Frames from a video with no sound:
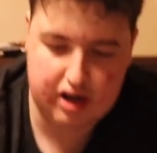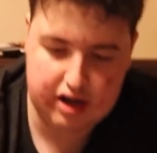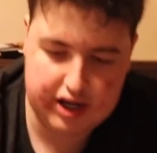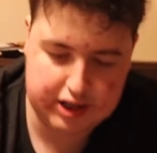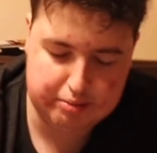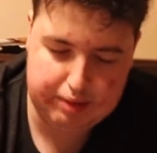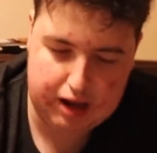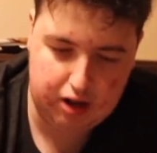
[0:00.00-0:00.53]

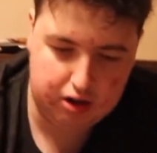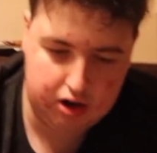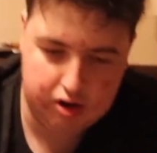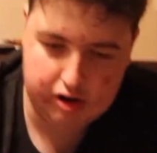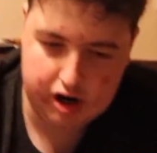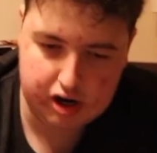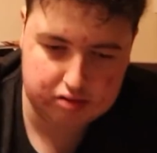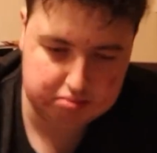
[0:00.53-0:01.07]
Hits Bell,
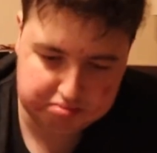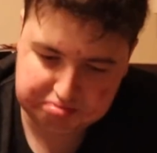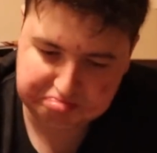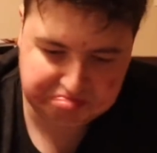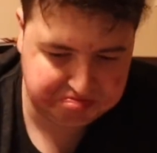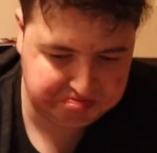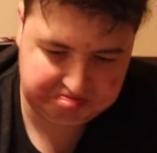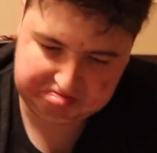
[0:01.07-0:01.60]
Ogre.
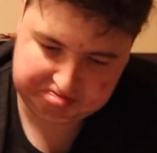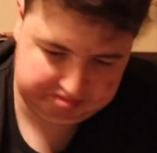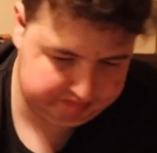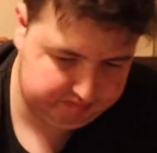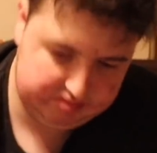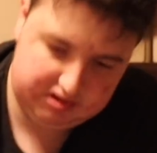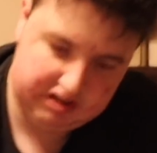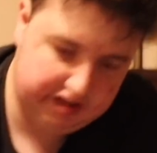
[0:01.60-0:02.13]

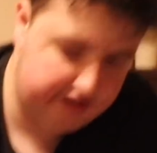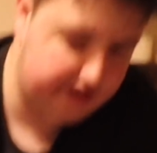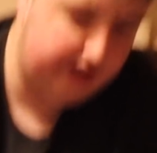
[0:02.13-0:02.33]
It's